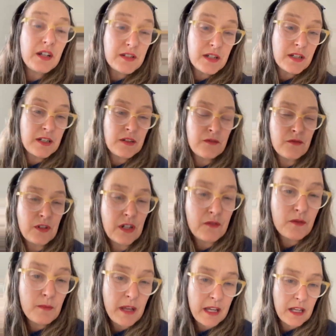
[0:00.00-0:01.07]
I did it in
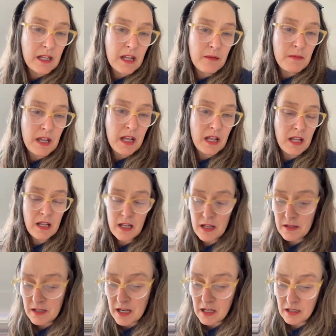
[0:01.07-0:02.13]
front of
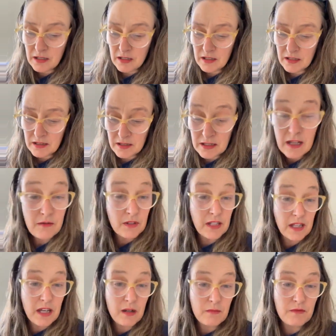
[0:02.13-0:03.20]
a young,
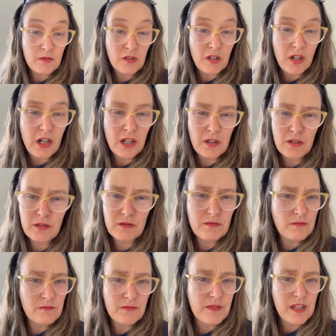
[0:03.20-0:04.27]
lovely, helpful guy
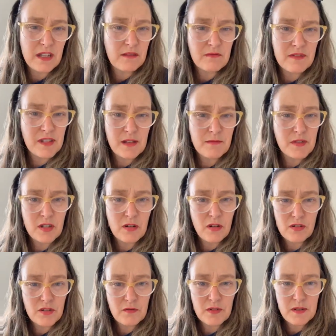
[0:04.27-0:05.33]
who then seemed to
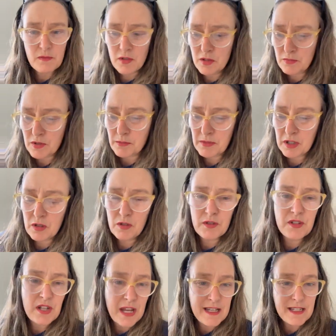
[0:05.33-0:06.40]
not do his work properly,
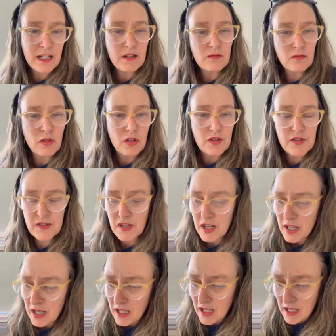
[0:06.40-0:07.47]
called Nate Ross.